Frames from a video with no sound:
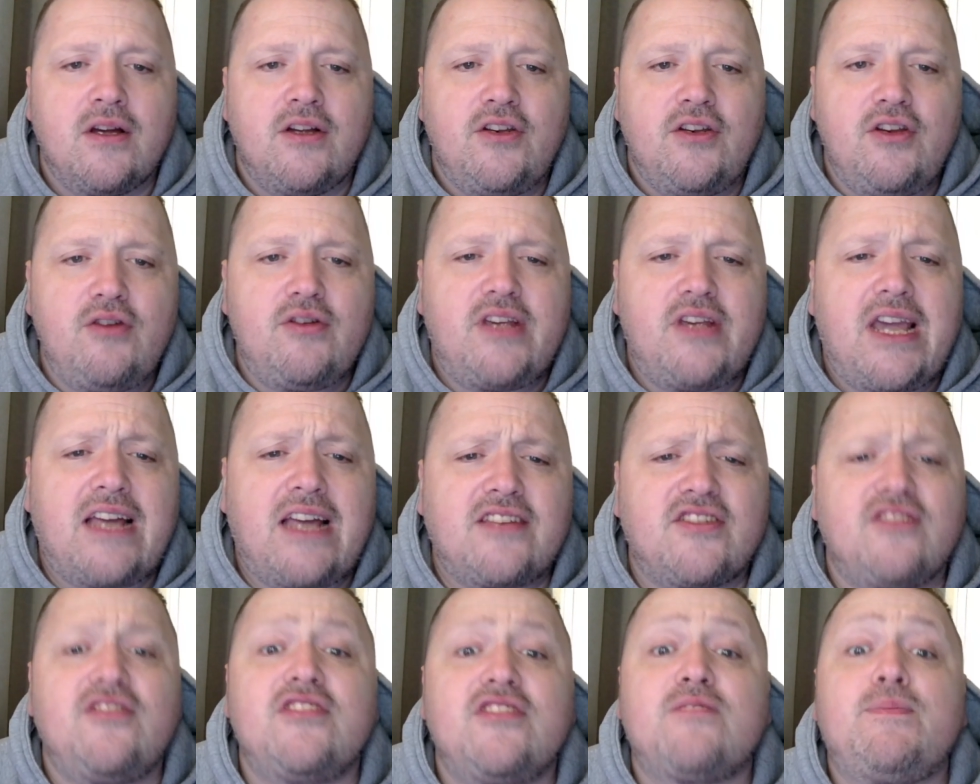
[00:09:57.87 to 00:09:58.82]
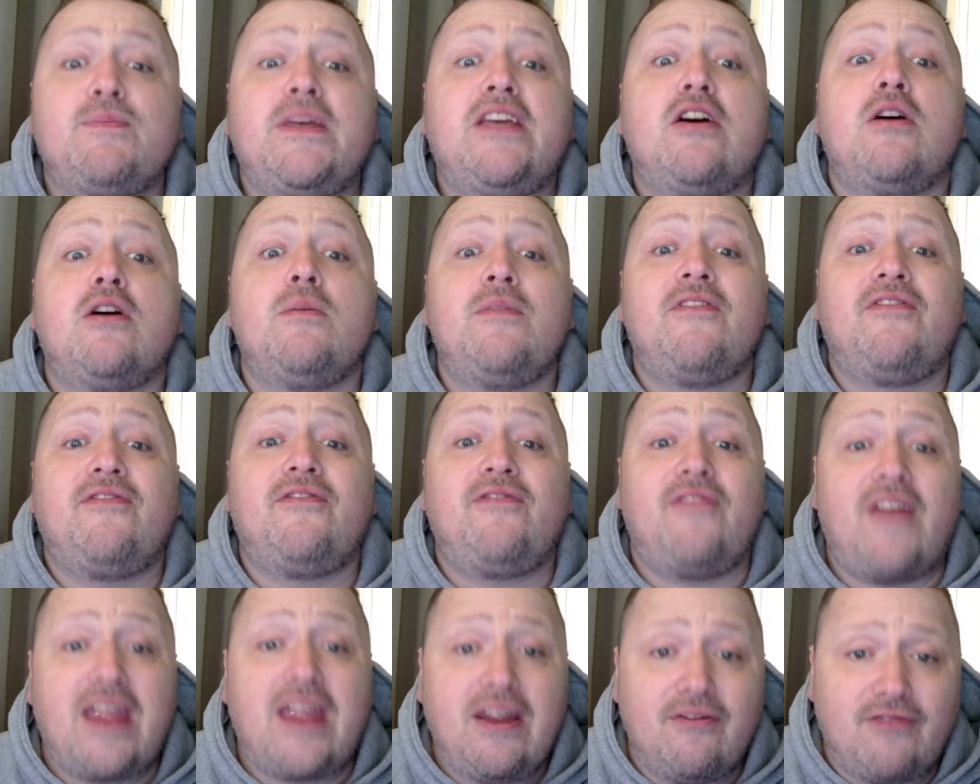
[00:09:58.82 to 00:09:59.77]
Newcastle has become a
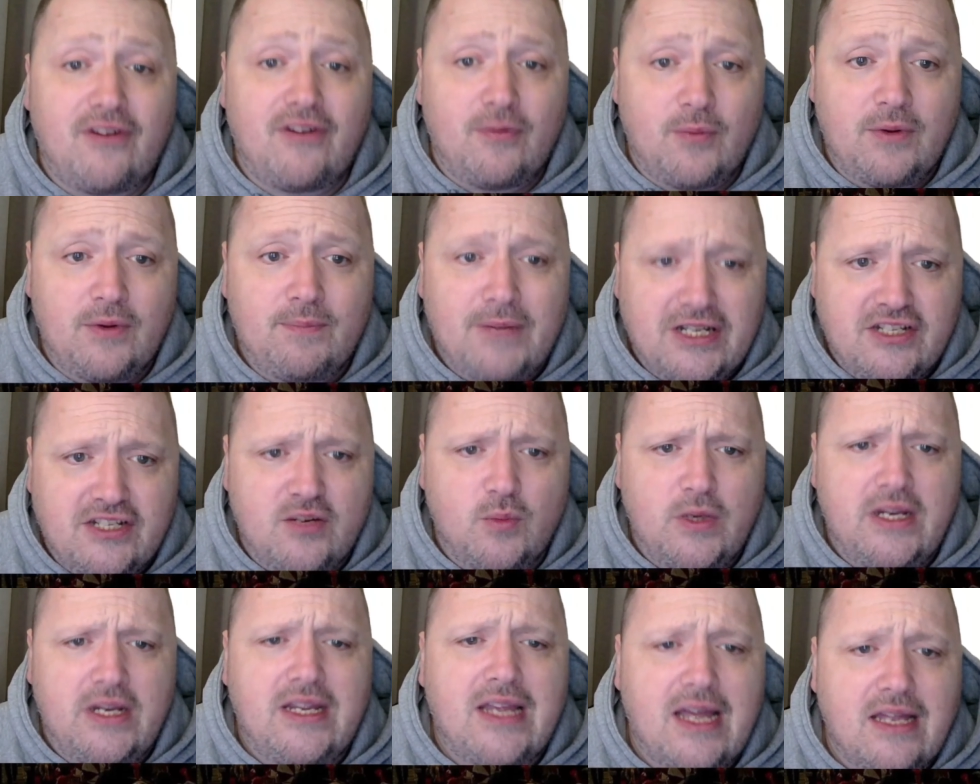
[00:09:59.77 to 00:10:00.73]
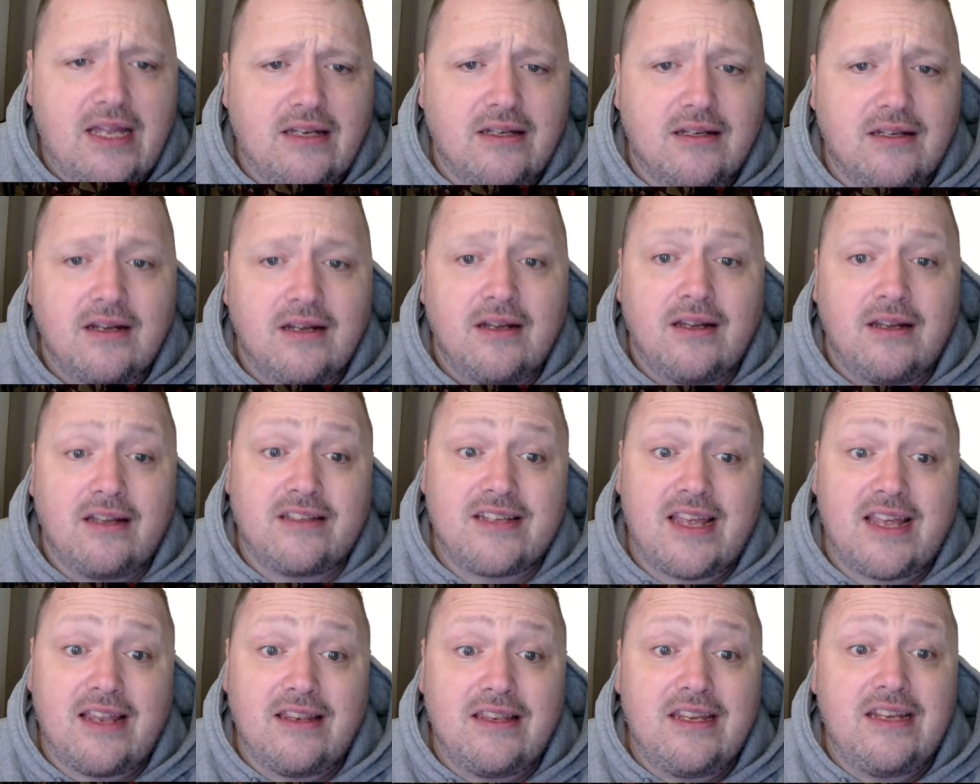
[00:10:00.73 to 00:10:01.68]
favourite with Magic Weekend
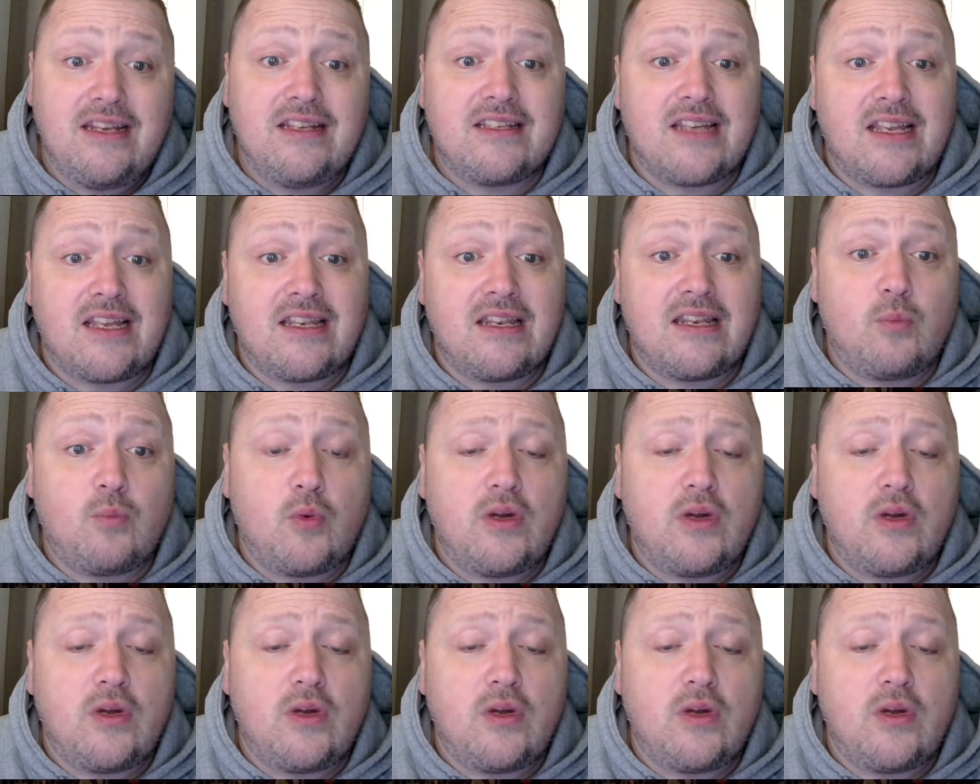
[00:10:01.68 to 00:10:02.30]
attendees and will